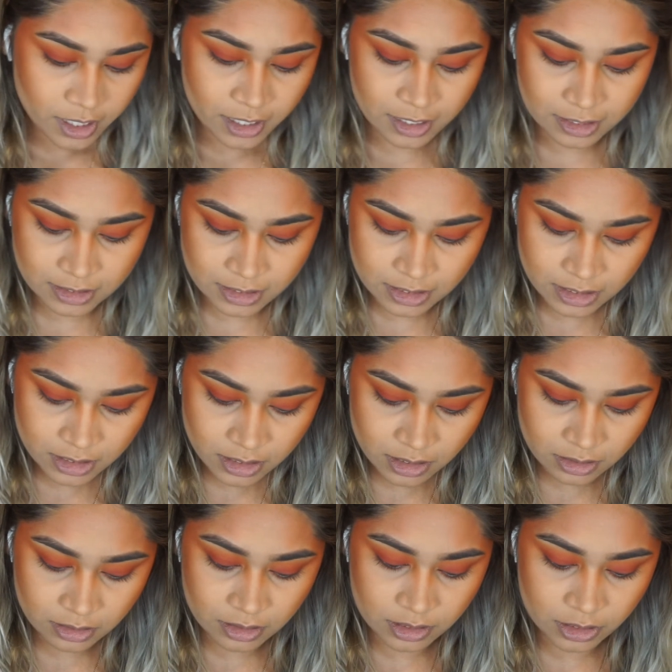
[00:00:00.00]
It does look a
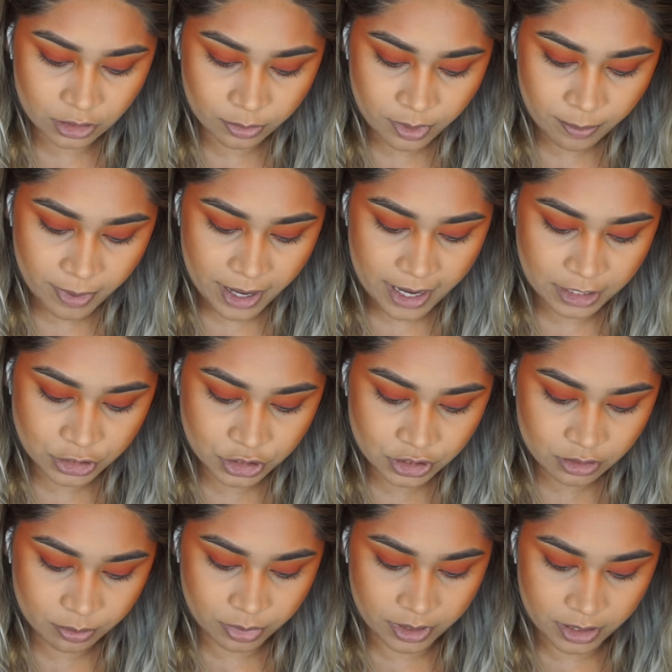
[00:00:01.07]
little bit
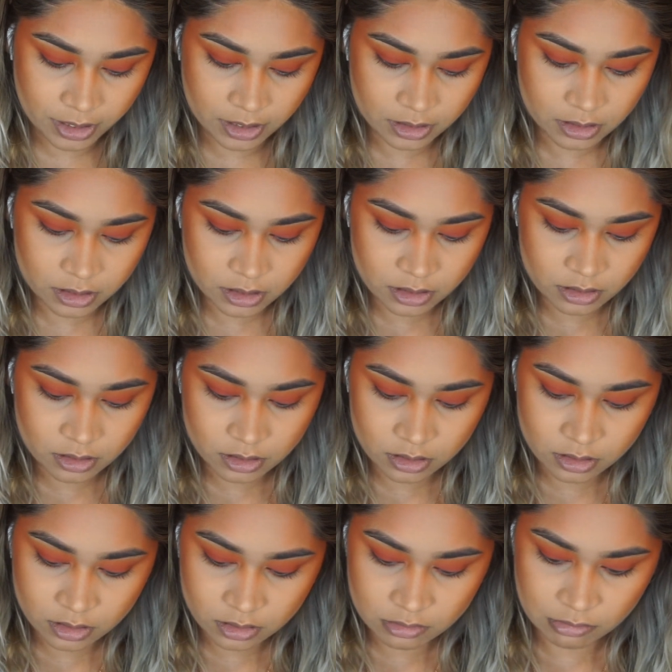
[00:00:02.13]
patchy, but
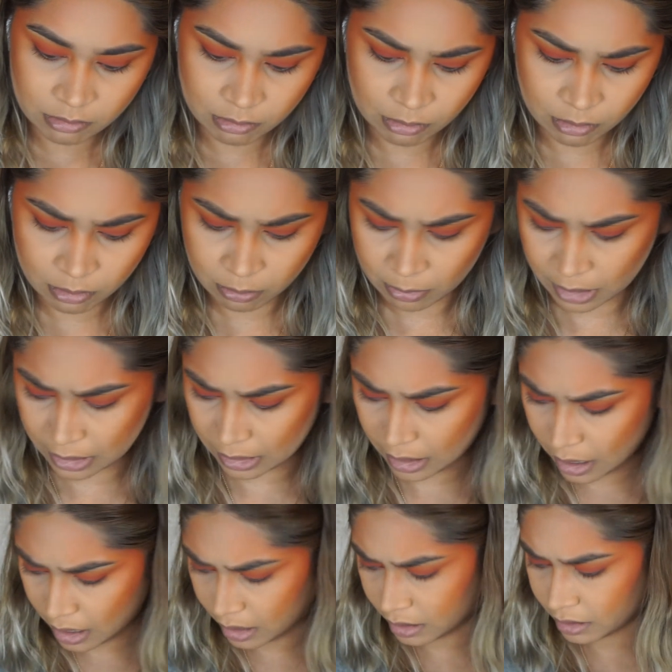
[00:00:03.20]
oh my god.
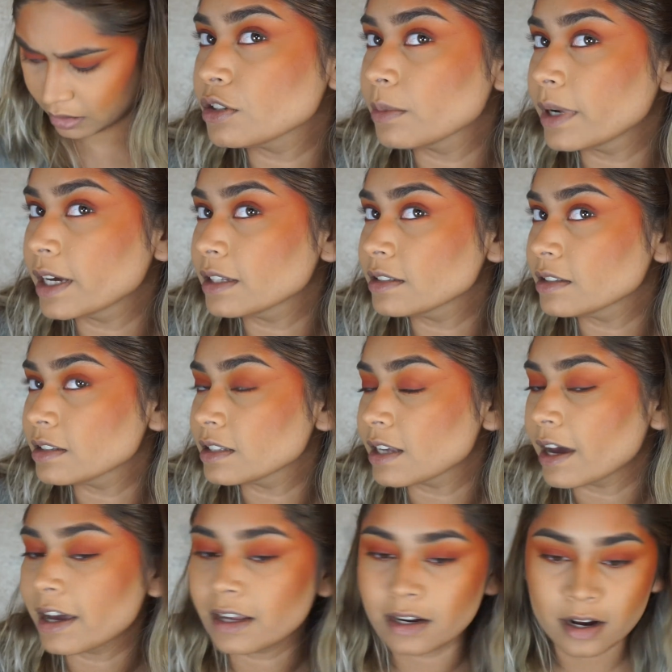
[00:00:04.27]
Turn my head to the
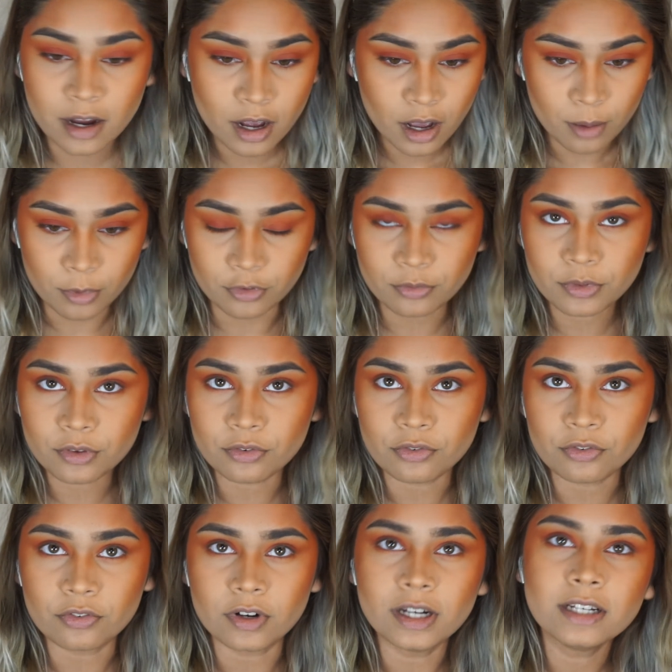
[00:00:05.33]
side. But from the
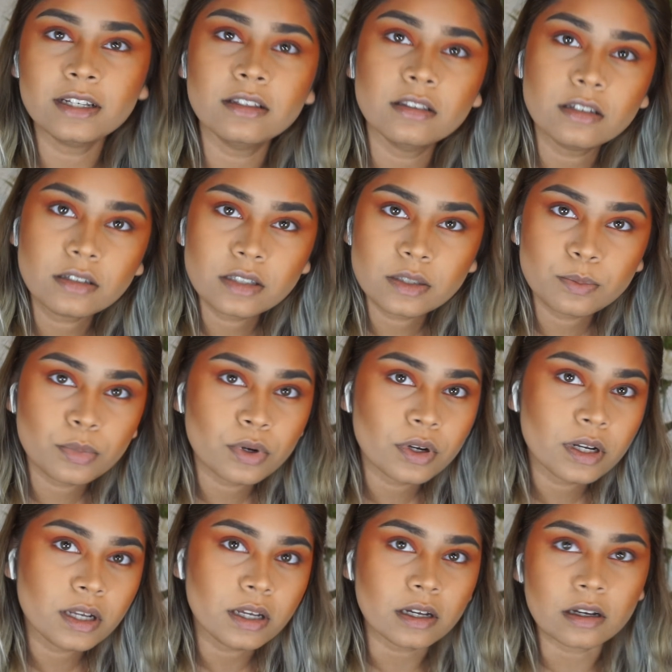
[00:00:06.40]
front, it looks
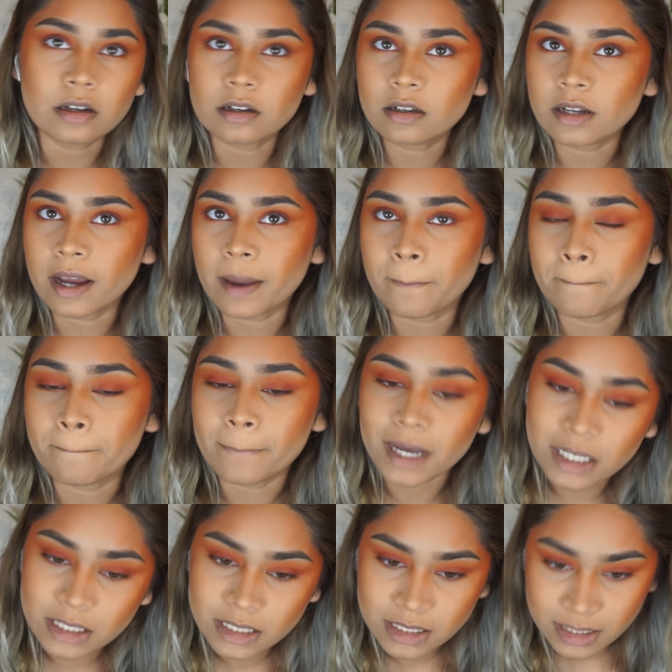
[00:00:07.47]
pretty good, I
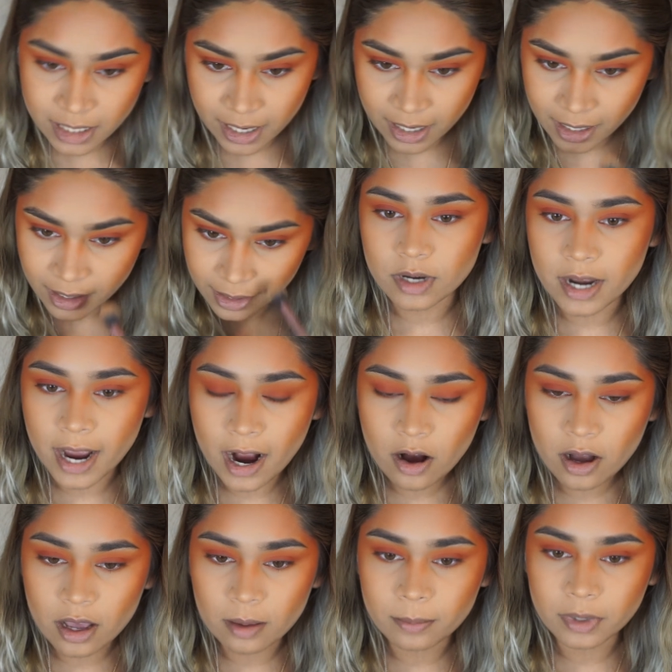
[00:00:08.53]
must say. Now
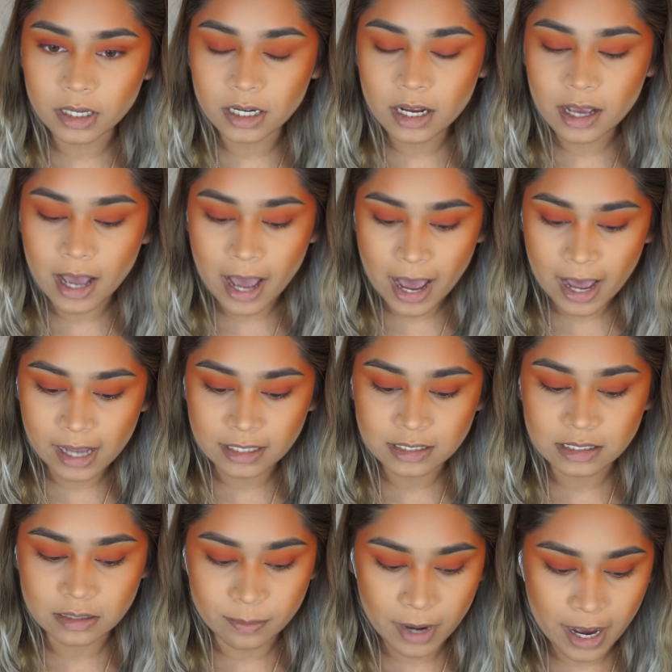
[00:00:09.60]
I'm gonna add
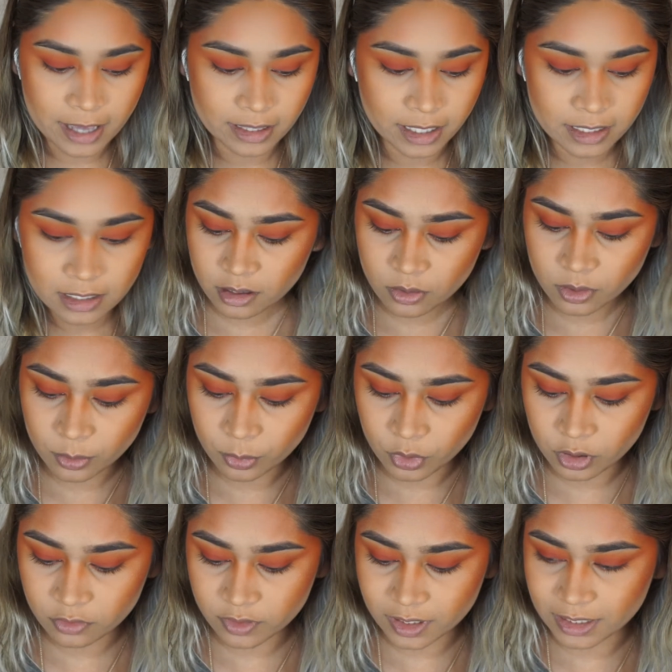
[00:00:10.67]
some highlight. I want more
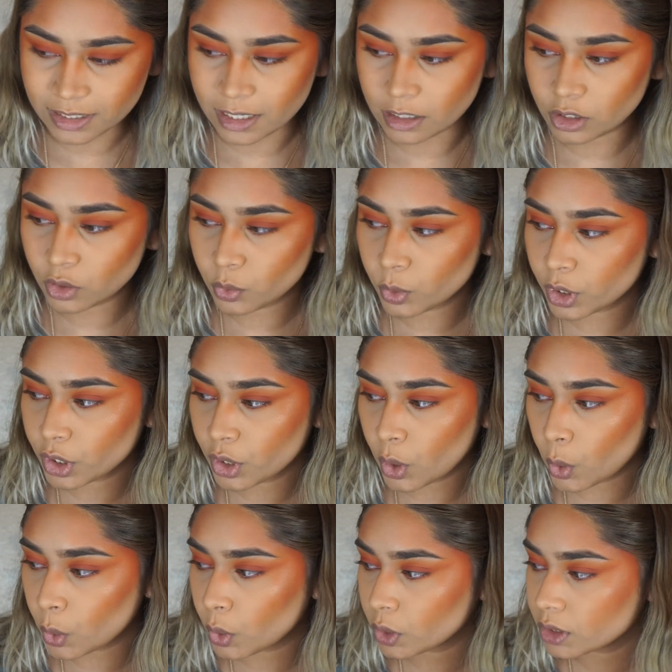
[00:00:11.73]
of a yellower
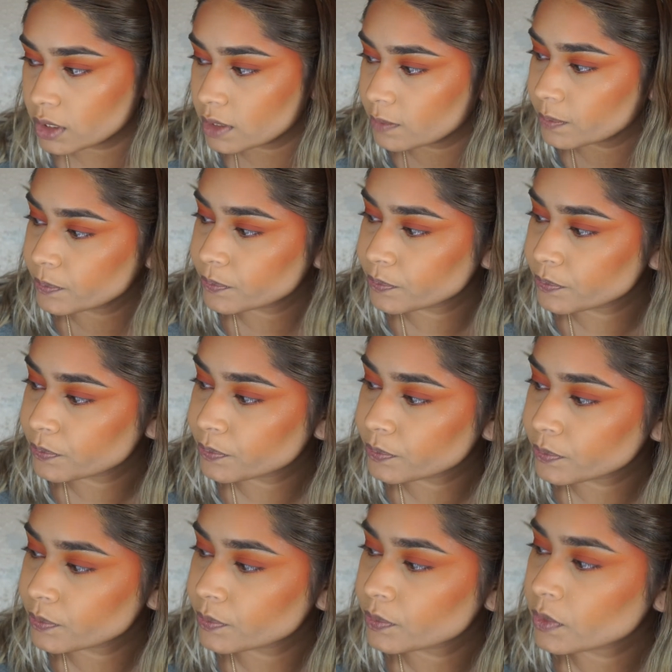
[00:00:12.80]
gold.
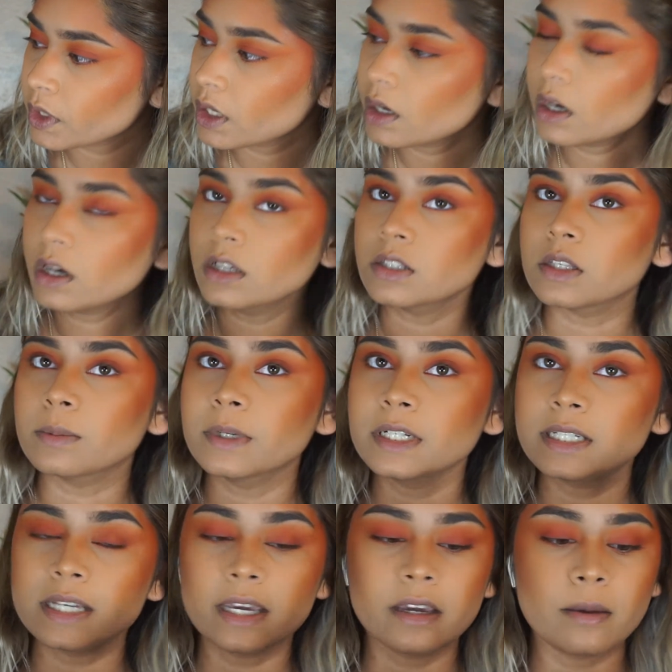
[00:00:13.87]
So I'm gonna
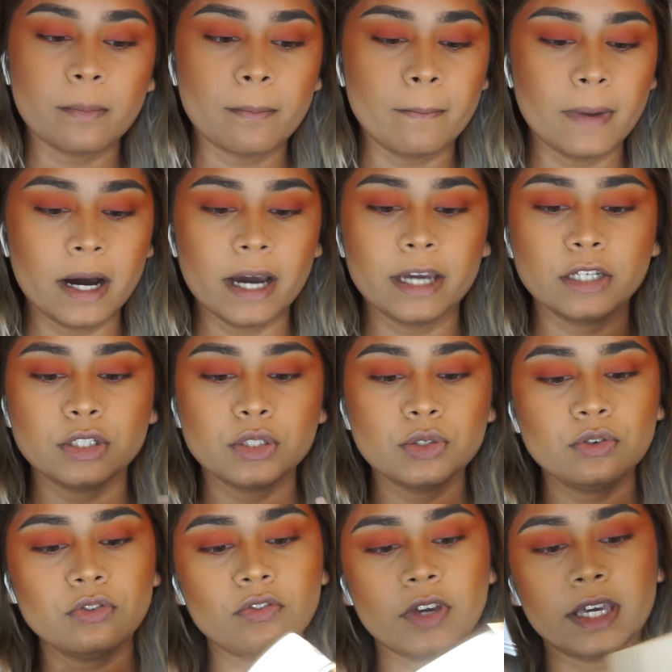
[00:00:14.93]
take my Too
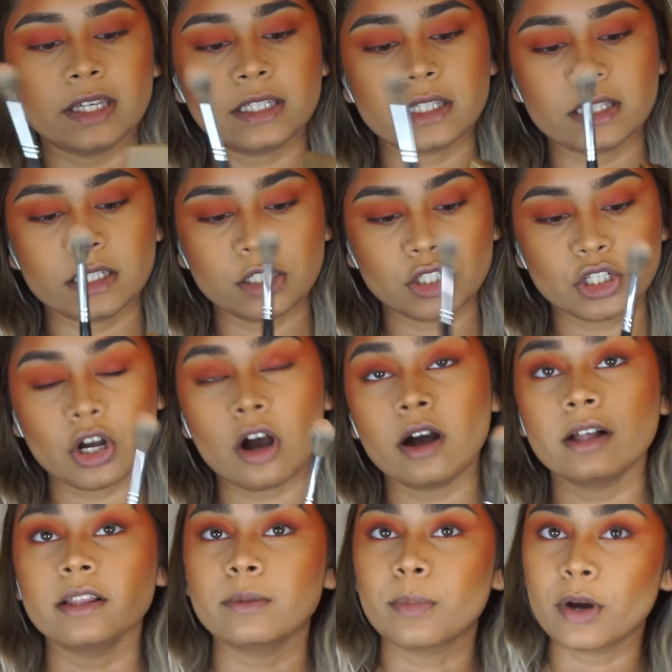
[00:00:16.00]
Faced
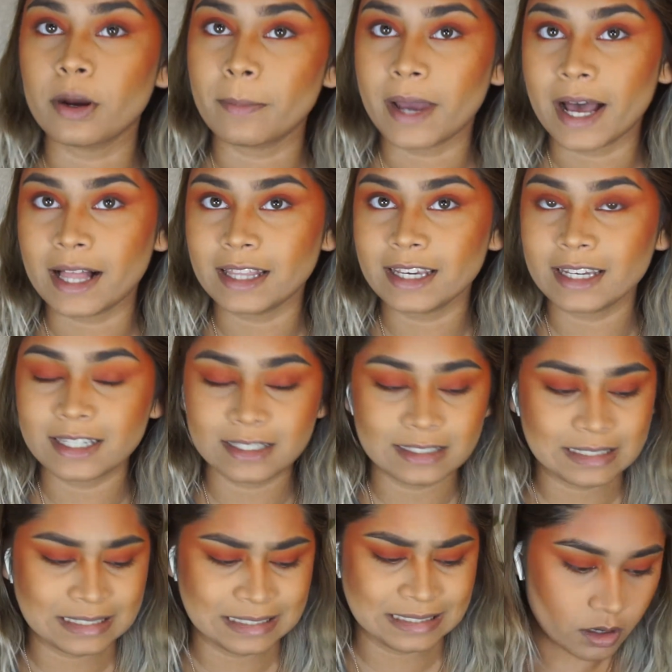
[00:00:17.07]
Chocolate Bar palette.
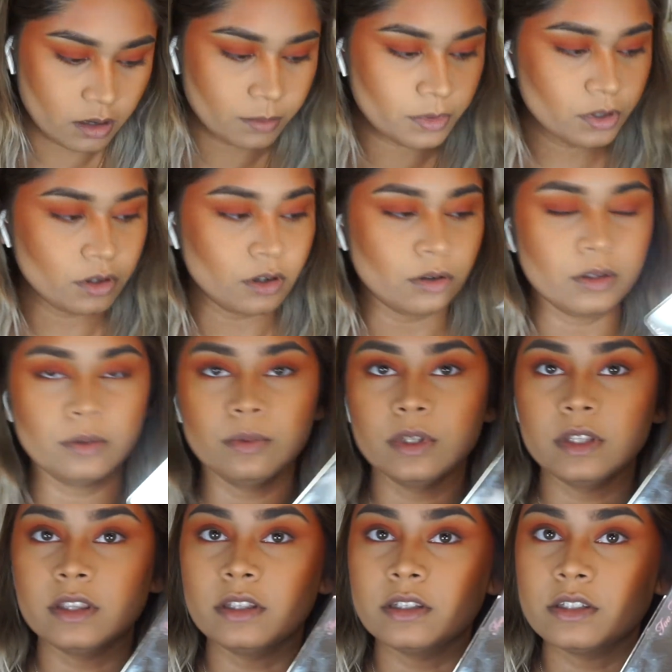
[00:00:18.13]
And I'm going to go in
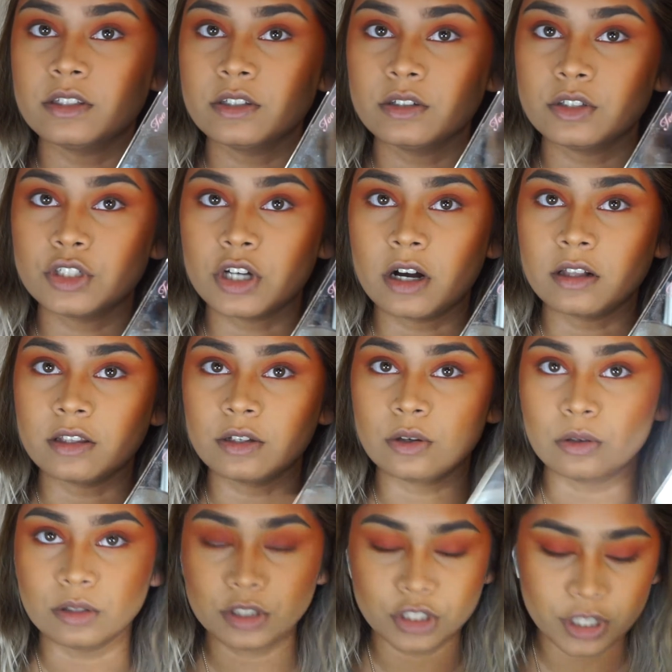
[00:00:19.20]
with this chocolate
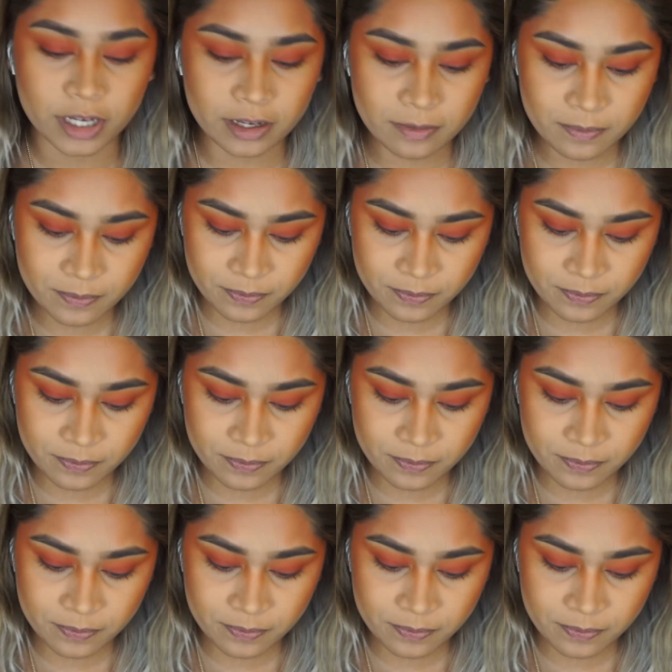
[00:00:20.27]
gold shade.